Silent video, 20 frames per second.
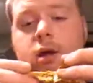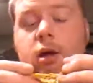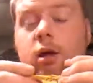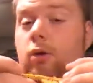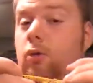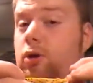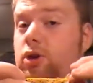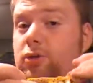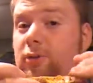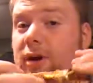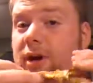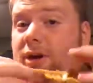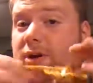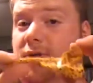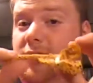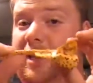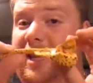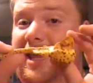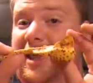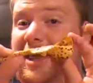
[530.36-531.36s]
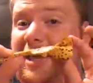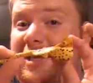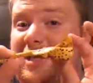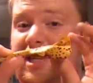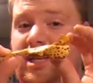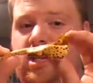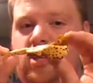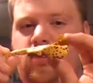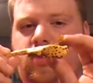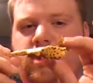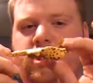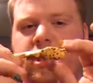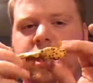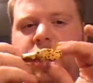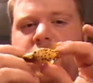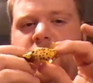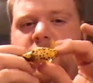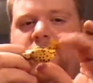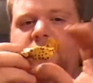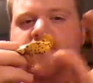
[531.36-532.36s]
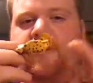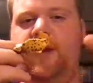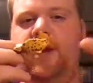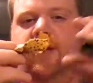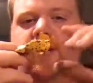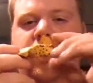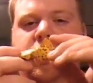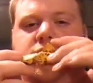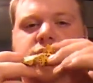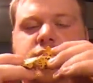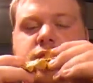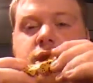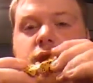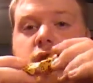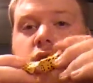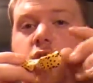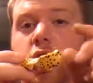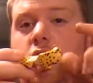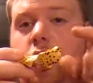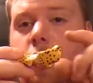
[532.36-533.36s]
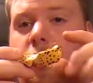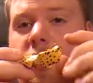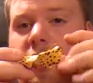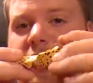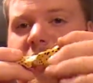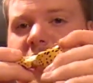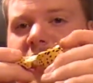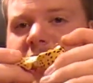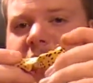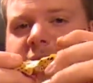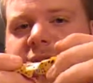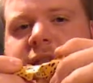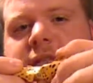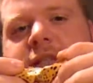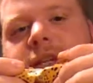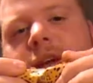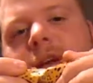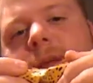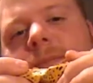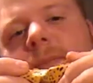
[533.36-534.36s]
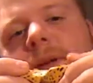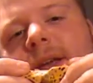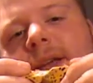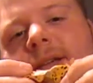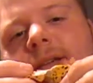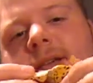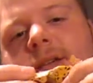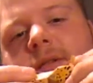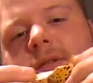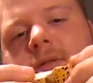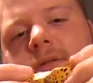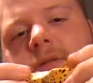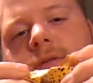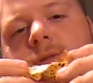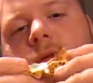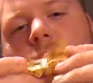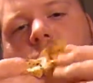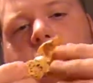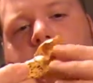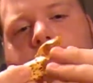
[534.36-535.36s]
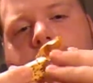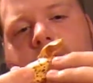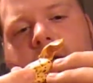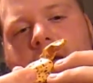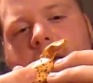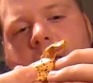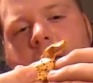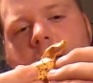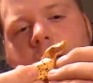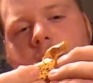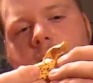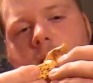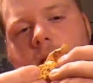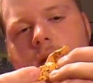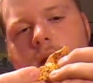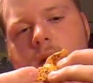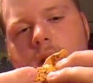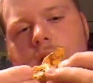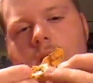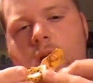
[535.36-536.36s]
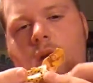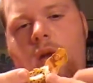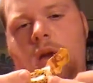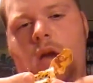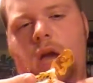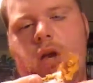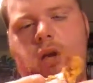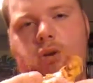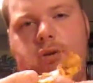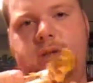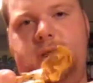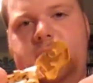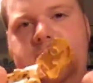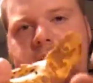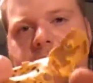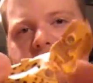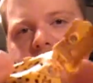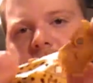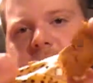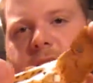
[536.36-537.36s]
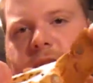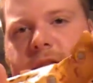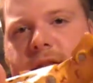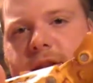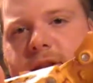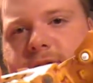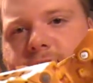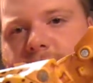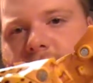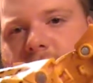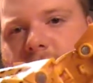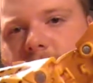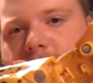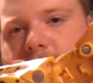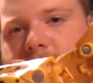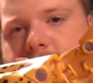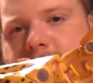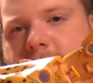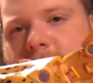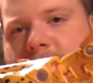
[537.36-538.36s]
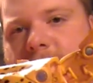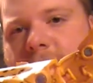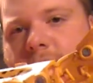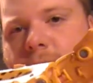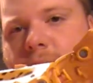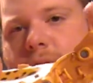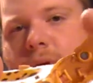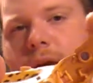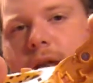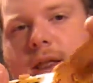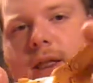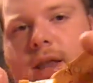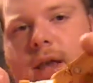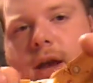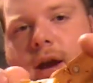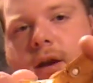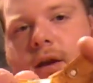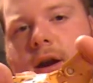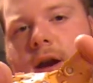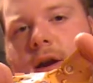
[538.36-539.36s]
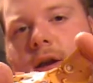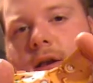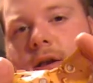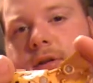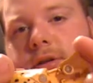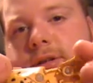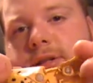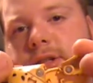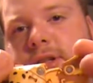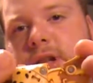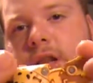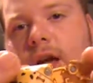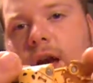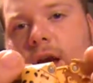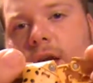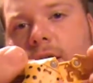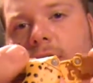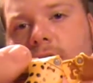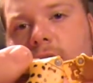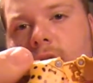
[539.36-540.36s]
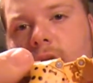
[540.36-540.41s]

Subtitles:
What you want to do to get this into its gun configuration, you want to take these side pieces and fold them in, and you'll see that there's a little tab right there and a little slot.